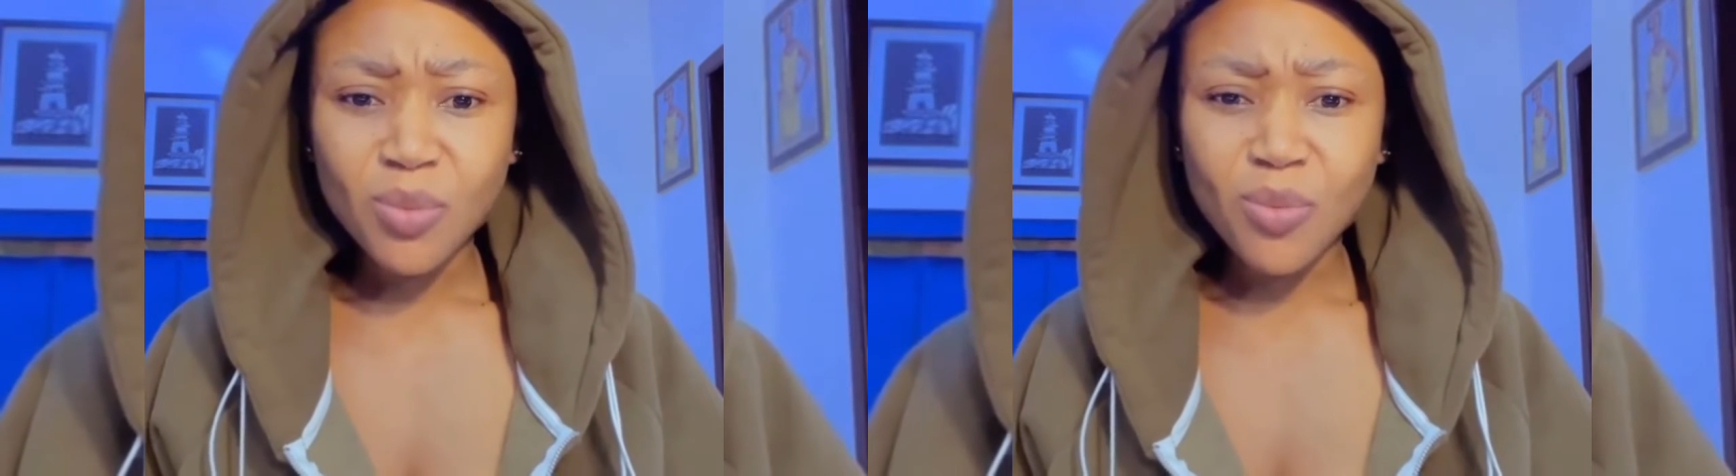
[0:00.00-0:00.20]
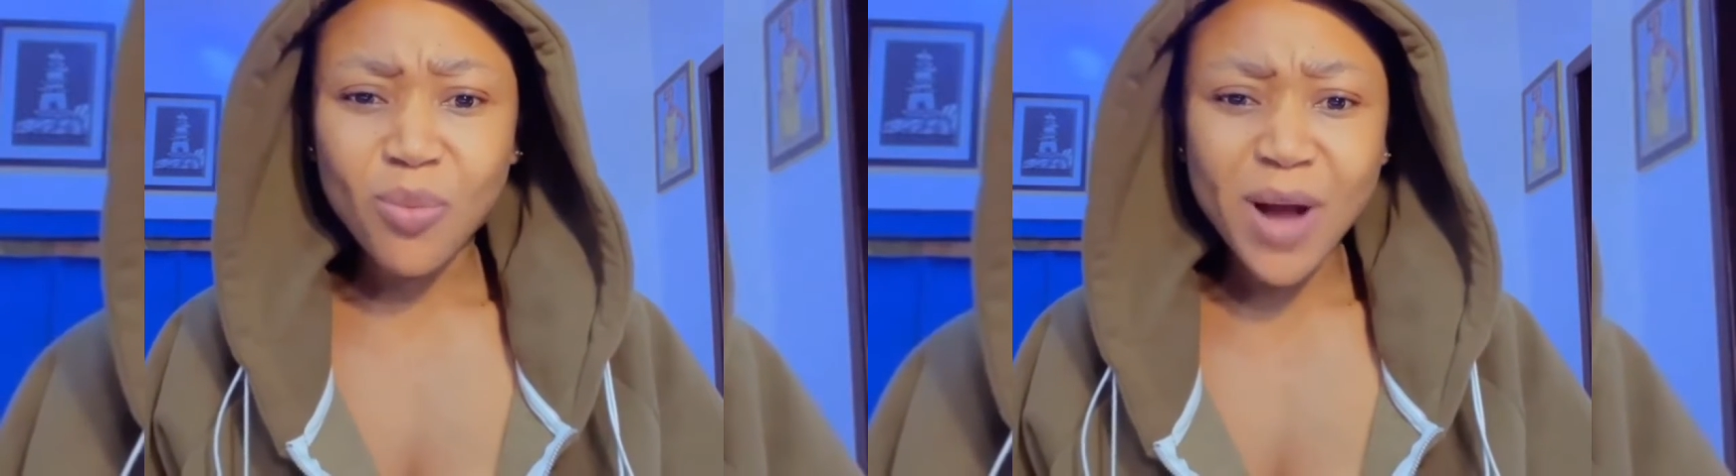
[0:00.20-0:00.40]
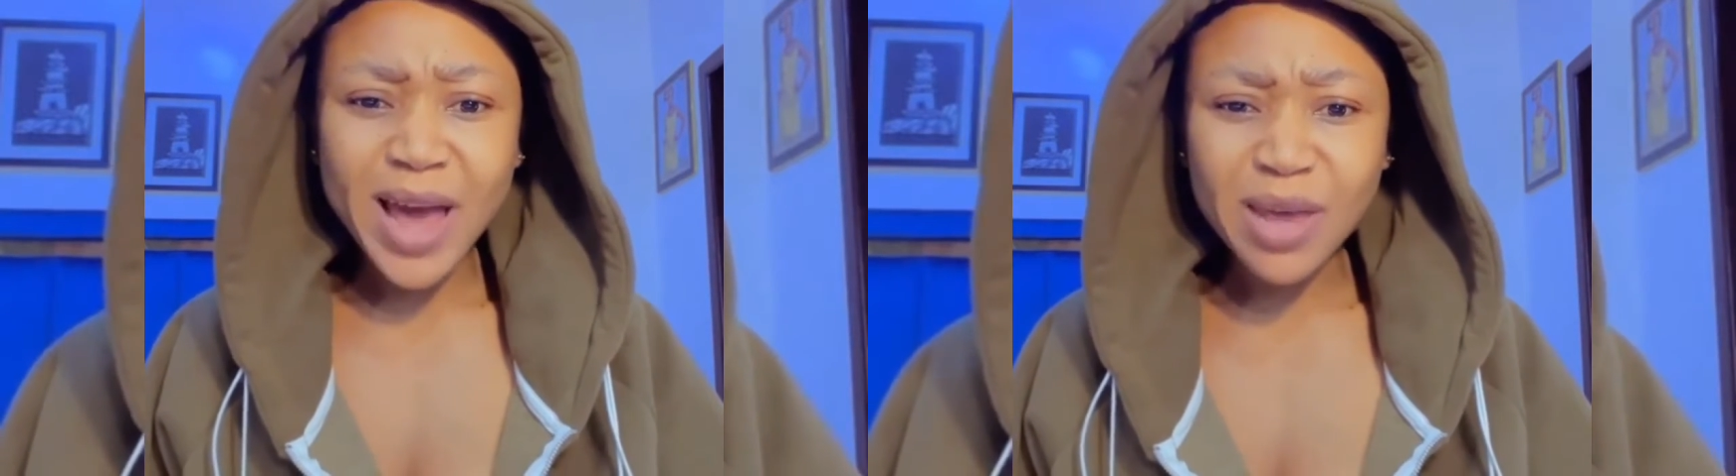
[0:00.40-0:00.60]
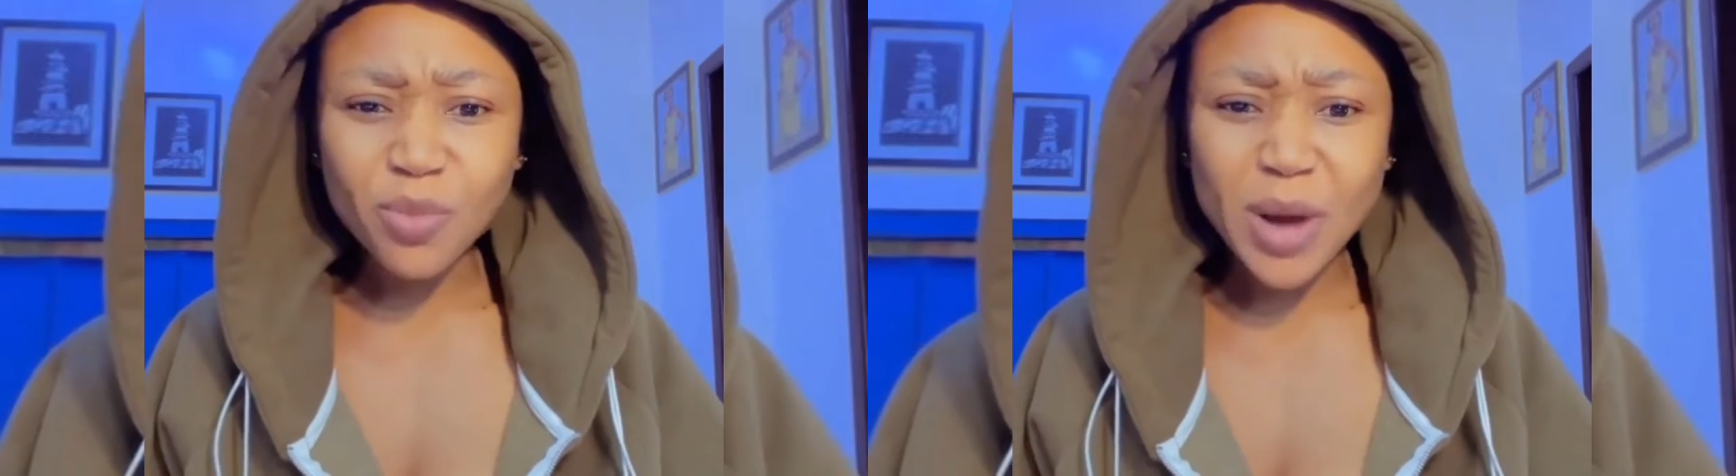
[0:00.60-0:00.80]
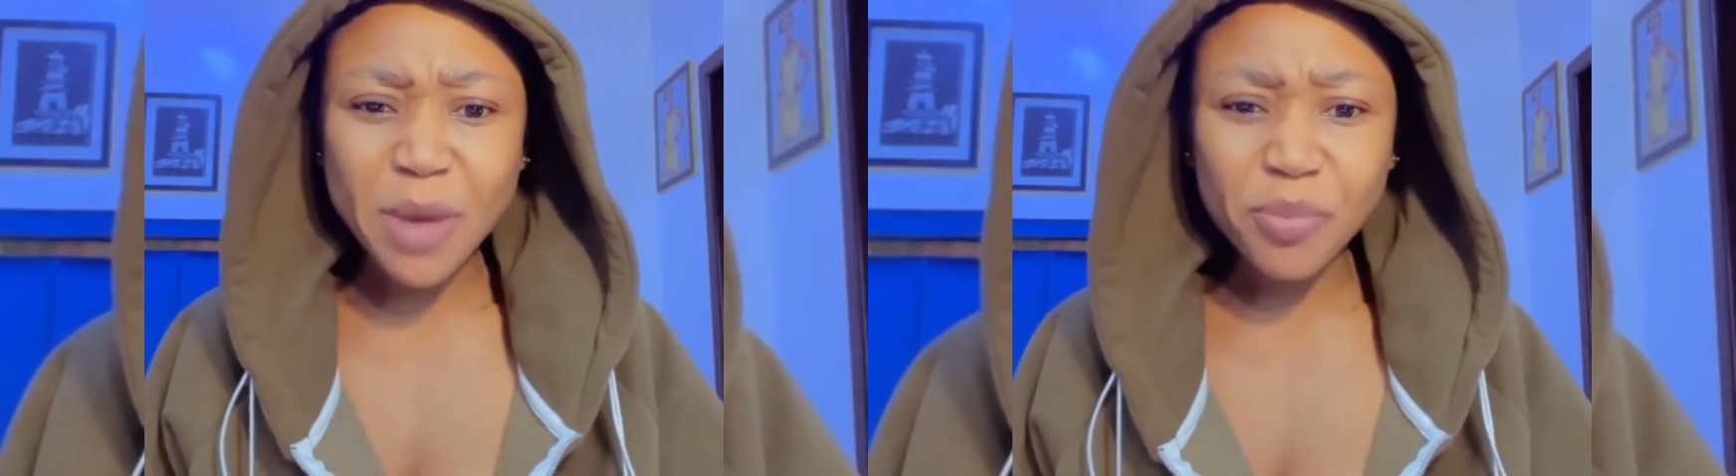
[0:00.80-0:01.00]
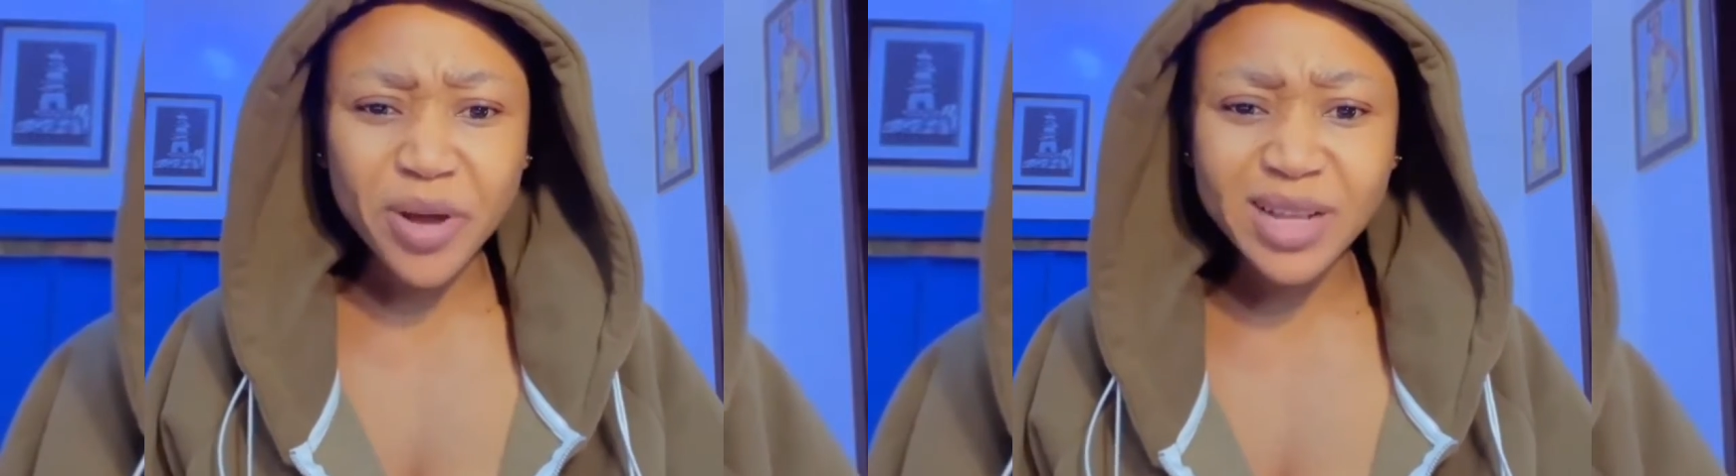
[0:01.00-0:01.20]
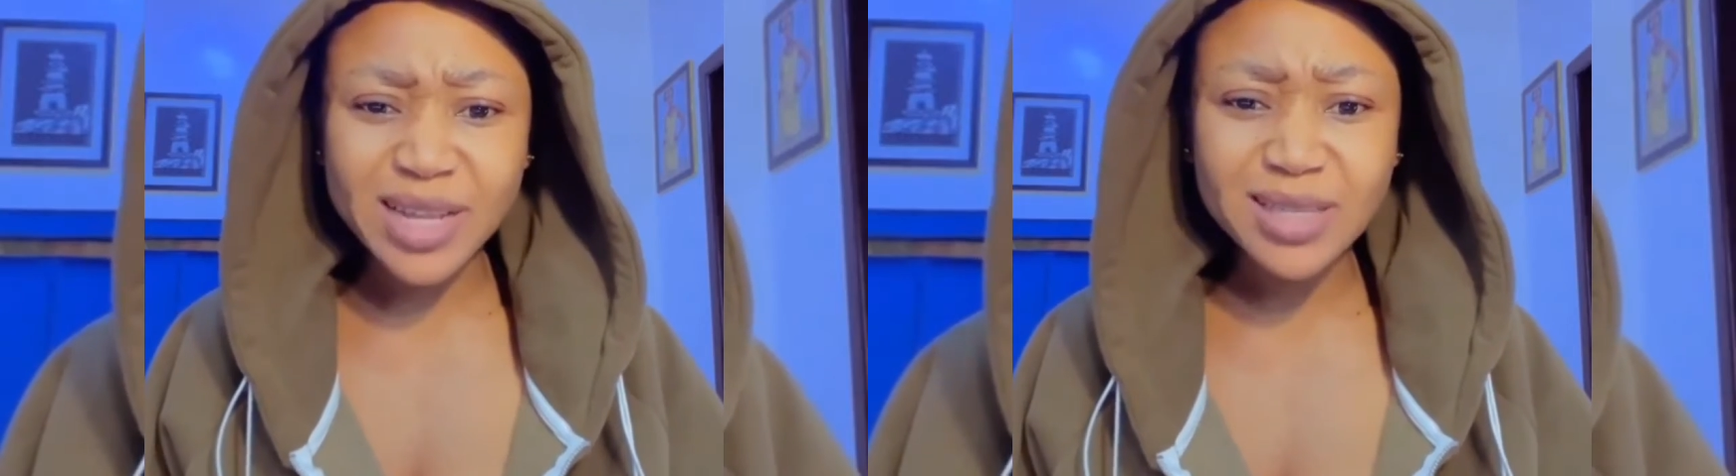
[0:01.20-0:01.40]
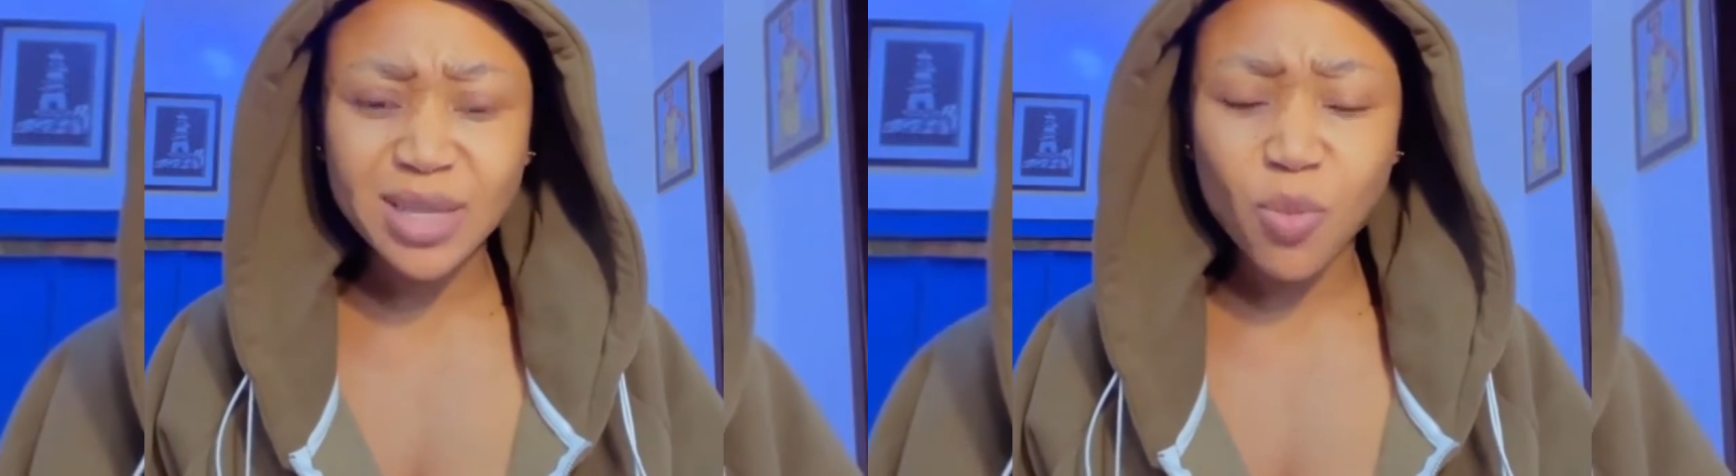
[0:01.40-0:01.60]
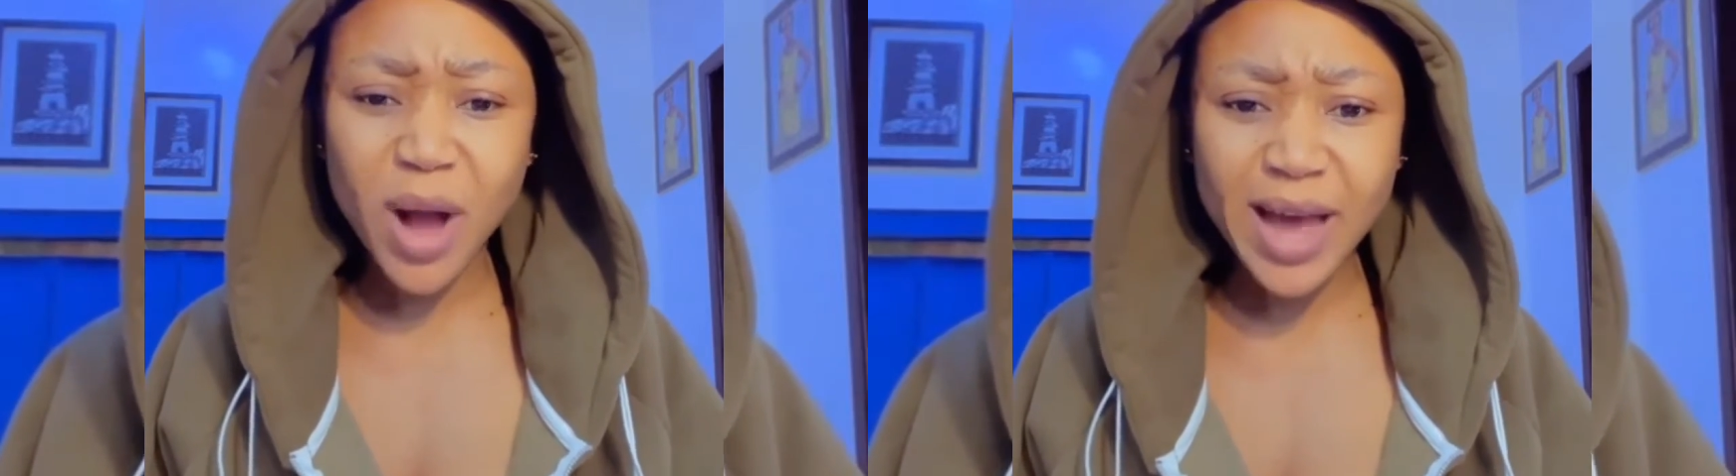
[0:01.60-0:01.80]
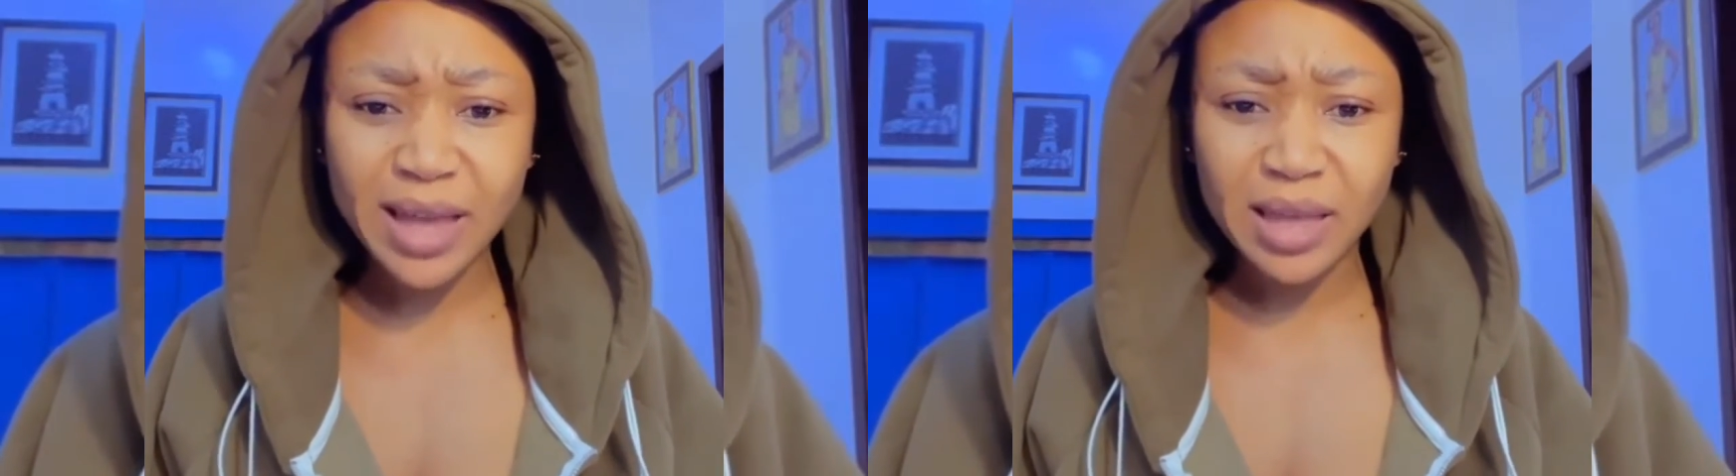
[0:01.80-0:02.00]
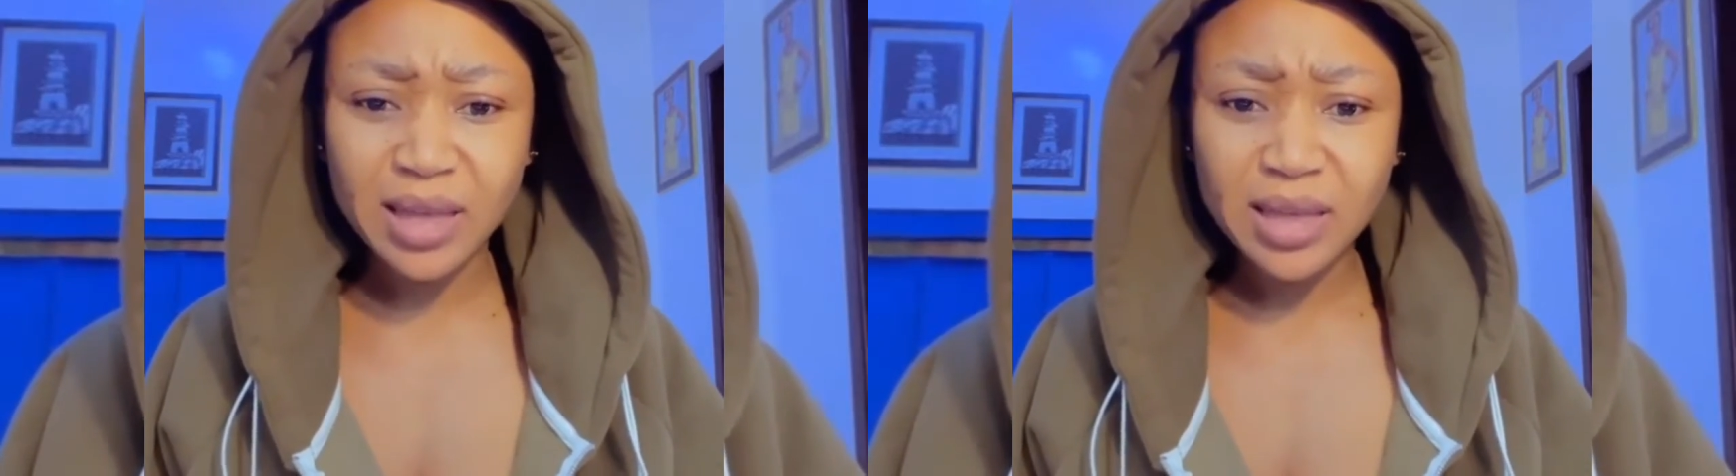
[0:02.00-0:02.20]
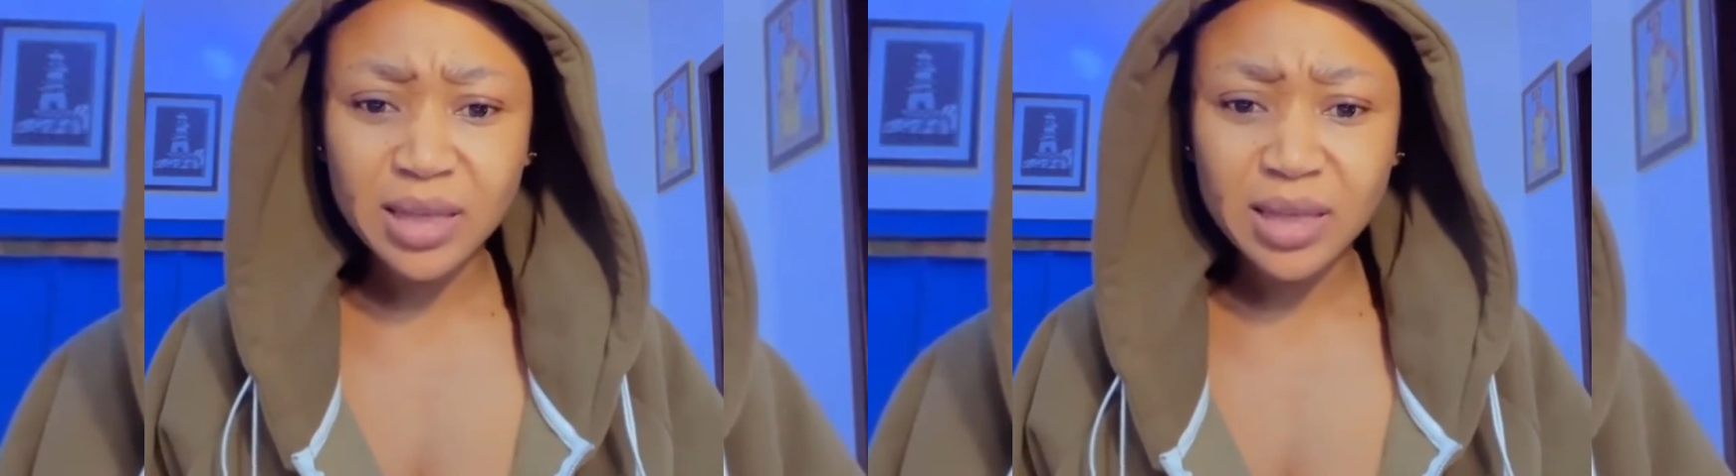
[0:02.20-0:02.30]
Why? Why pregnancy? Why?